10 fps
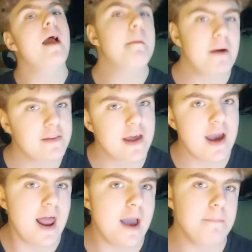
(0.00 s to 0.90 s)
And by
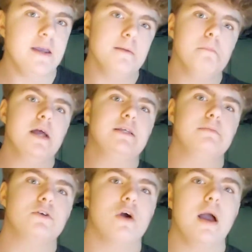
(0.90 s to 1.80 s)
that, I mean my
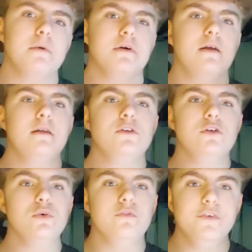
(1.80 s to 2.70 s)
subscriber
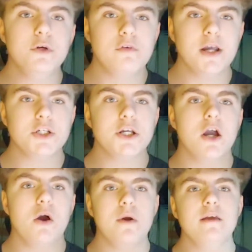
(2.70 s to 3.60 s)
to view
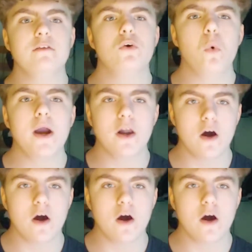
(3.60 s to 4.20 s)
ratio is quite